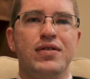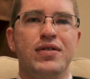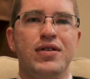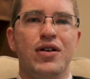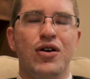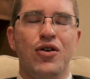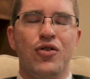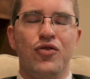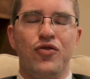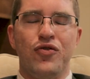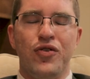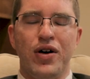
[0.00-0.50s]

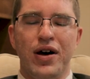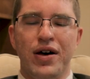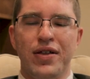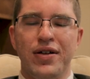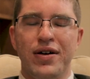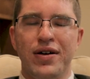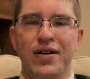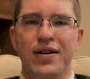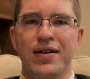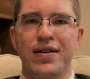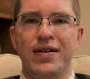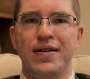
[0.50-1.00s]
No,
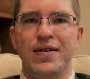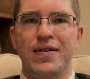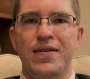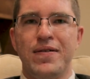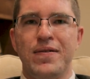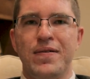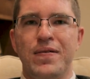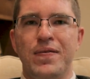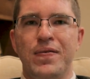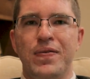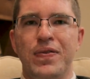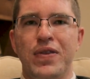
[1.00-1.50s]
Father.
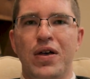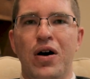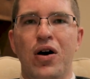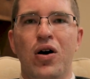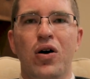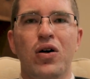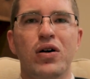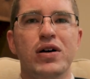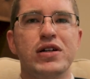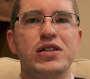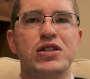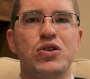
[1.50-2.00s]

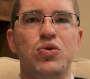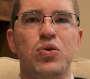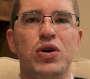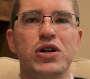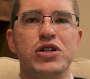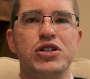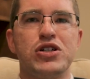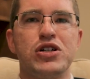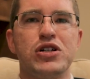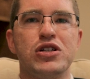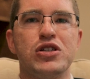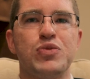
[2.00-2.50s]
All his
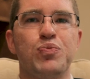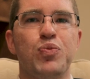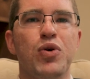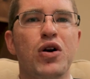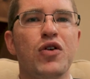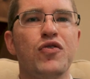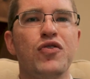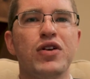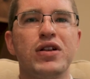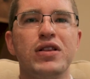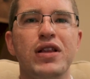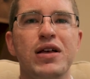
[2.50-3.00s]
questions
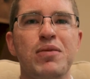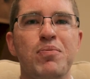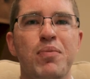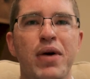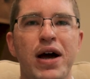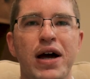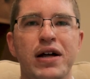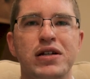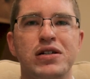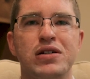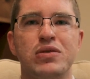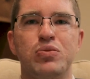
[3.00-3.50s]
perfectly
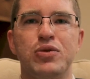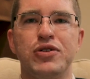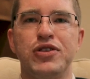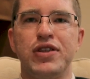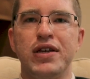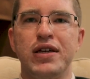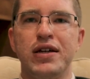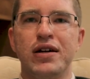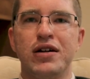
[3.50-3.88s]
matched what the